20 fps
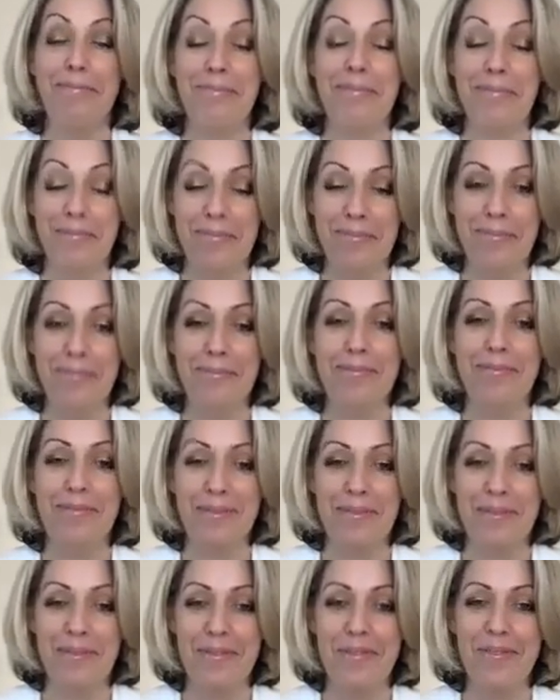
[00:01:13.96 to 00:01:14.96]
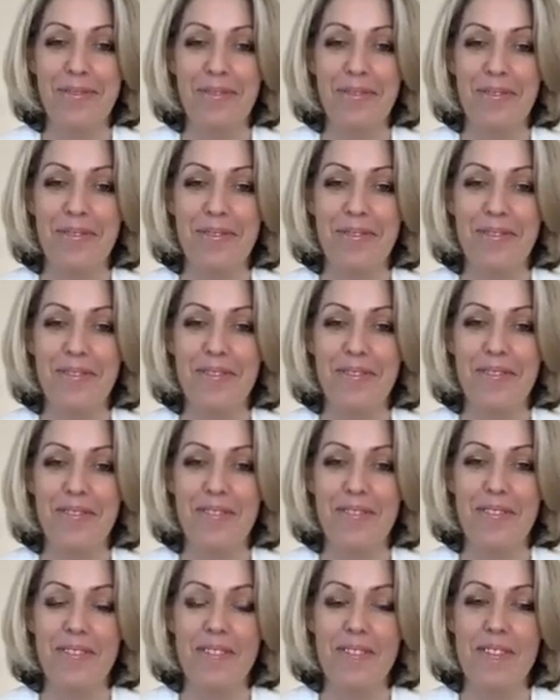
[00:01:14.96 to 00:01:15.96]

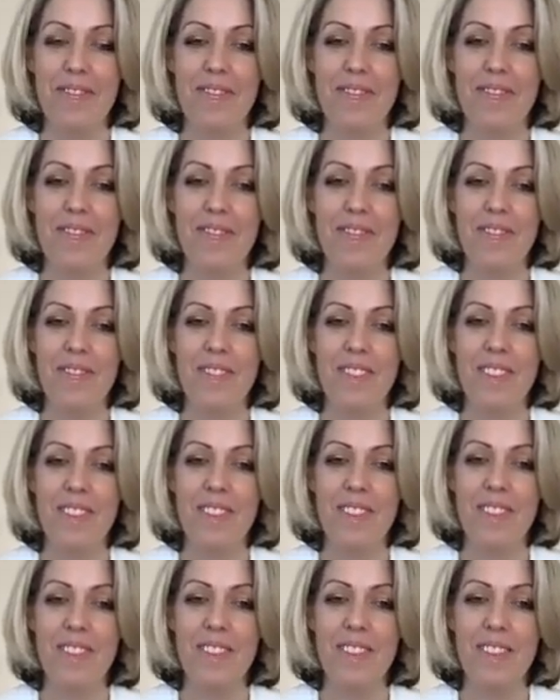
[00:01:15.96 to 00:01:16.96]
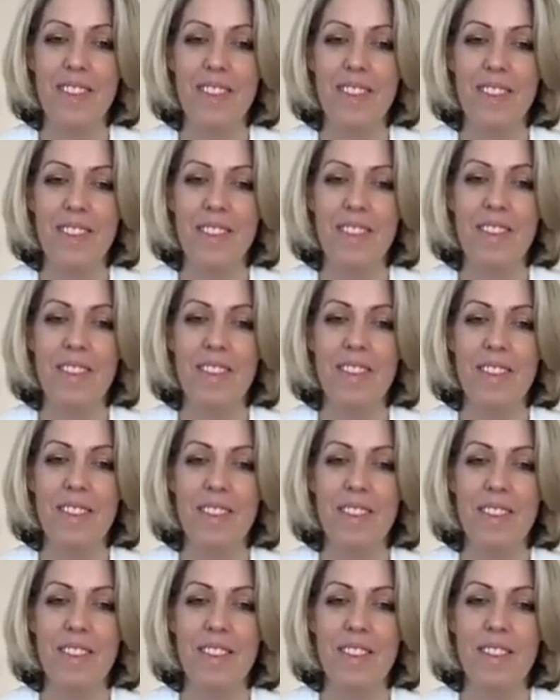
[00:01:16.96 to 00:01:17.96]

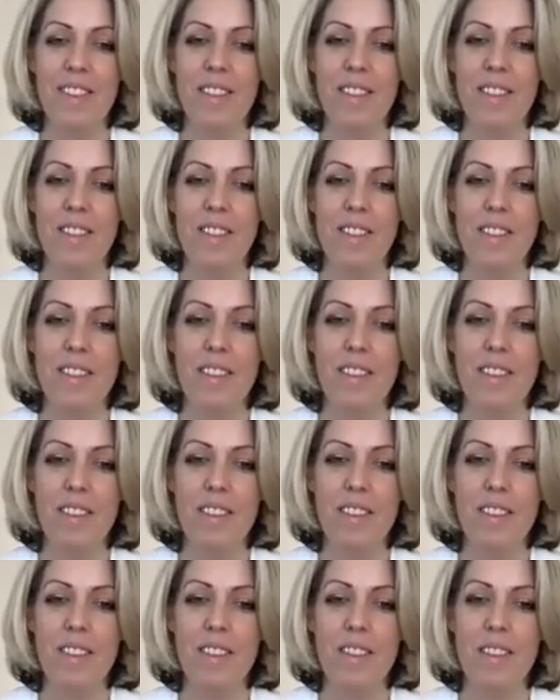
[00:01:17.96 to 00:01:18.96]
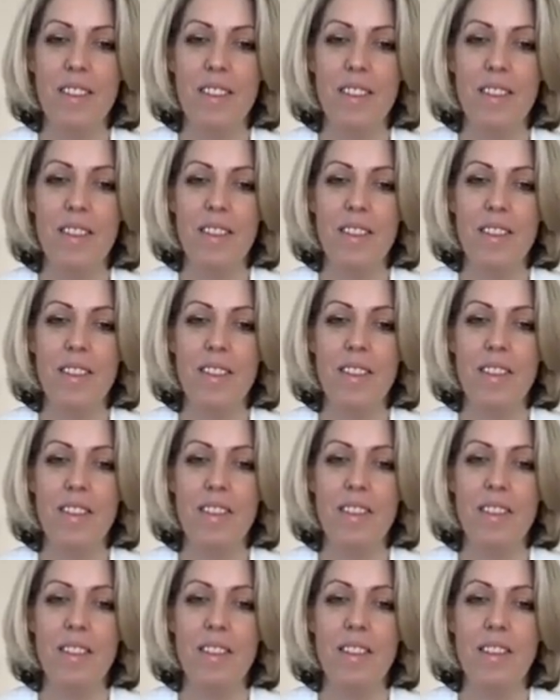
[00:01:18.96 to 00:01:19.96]

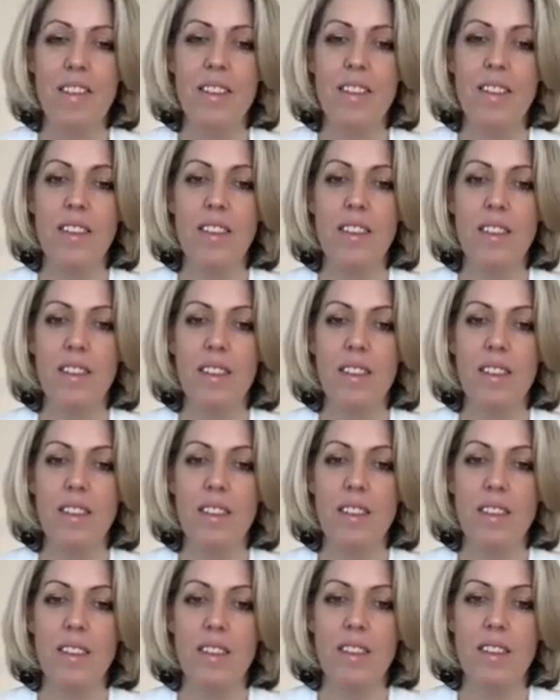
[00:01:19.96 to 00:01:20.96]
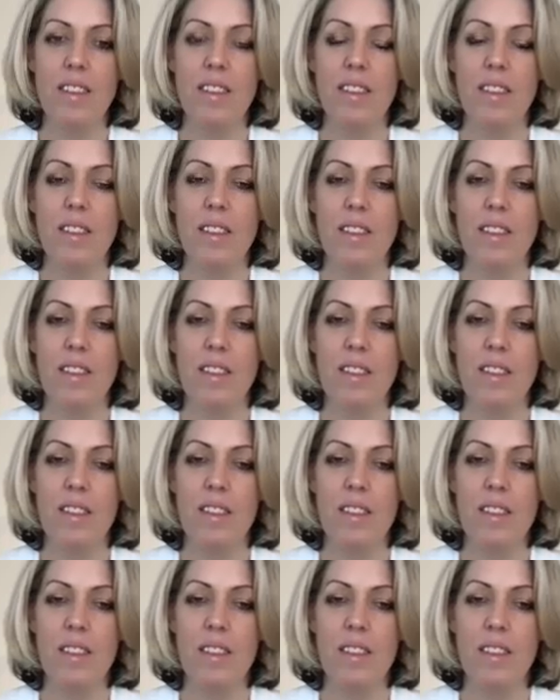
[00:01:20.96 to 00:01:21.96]

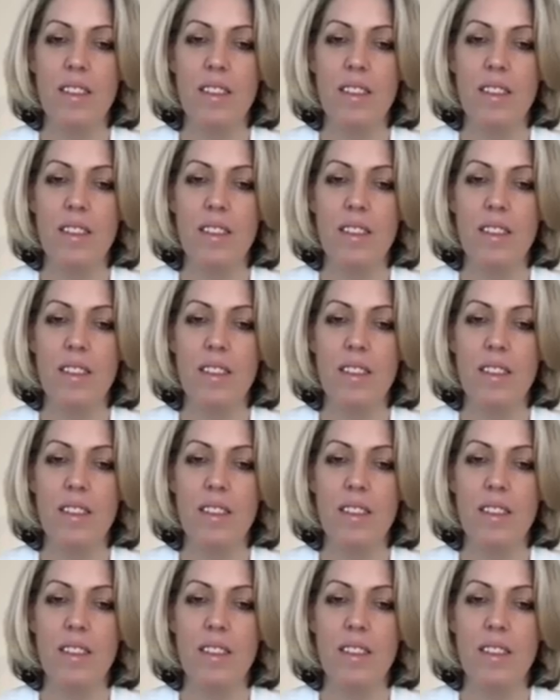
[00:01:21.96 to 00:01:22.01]
(not speaking)